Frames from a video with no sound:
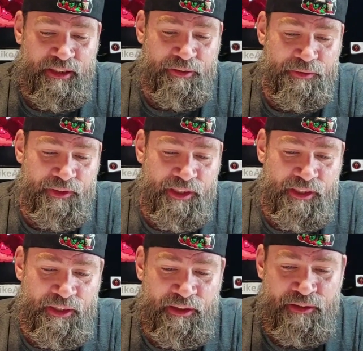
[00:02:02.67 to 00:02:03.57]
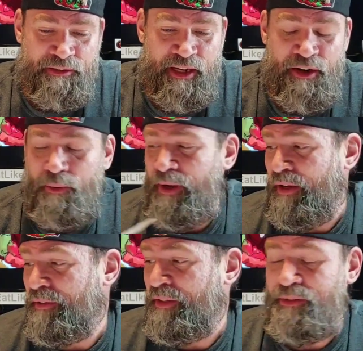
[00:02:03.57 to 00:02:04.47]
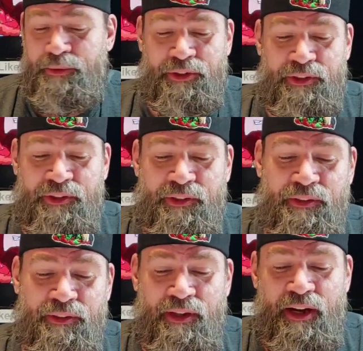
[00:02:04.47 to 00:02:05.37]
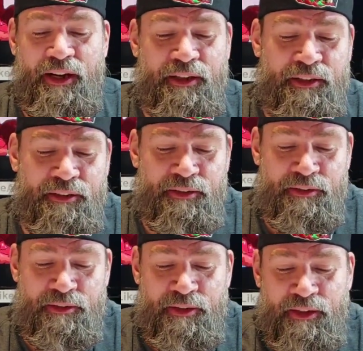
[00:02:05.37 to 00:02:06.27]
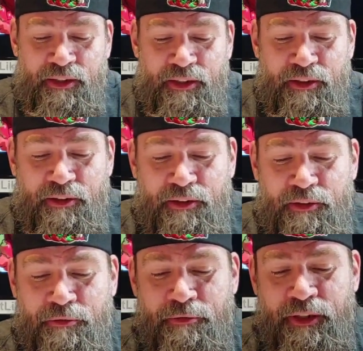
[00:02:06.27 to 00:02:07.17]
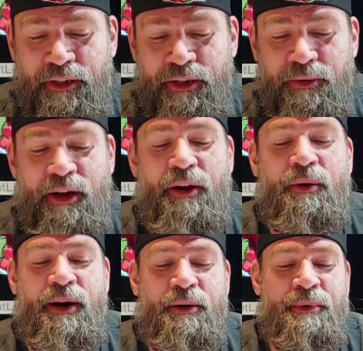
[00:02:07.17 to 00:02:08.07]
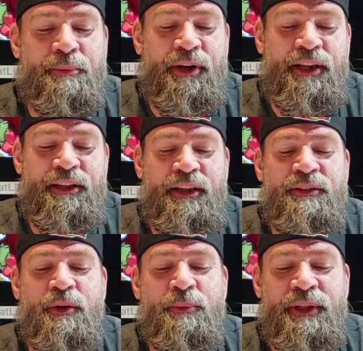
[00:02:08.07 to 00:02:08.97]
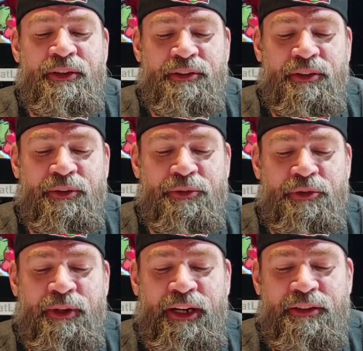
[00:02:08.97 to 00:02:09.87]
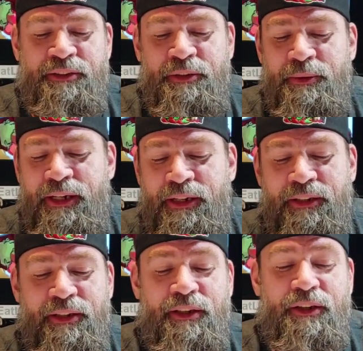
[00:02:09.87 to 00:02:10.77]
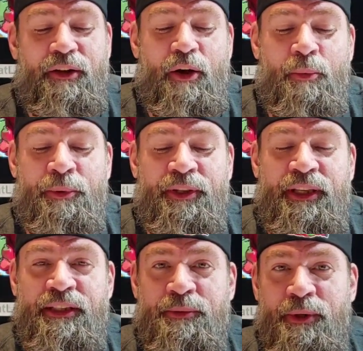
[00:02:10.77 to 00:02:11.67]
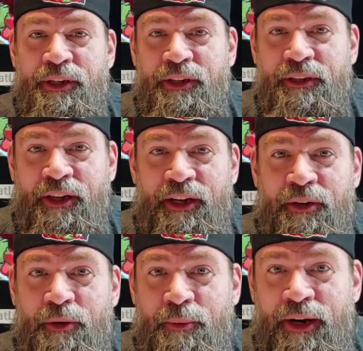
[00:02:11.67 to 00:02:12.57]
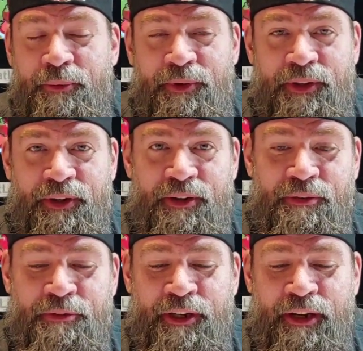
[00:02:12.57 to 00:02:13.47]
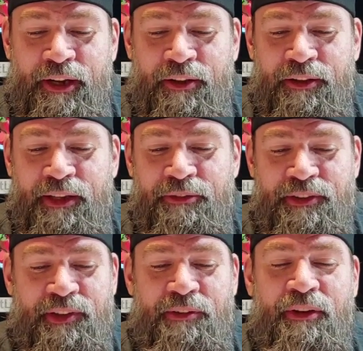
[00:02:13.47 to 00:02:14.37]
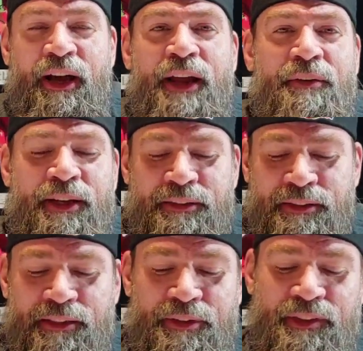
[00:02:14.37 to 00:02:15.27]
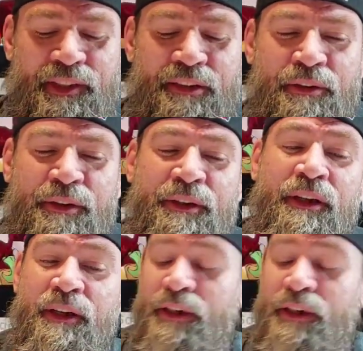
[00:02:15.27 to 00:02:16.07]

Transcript: I don't see any tearaway on this, which is odd. I figured they. Oh, I remember. He, he told me there's a little trick to uh, opening these where you can kind of go around with your fingernail and leave the sleeve on. I don't like to leave the sleeve on.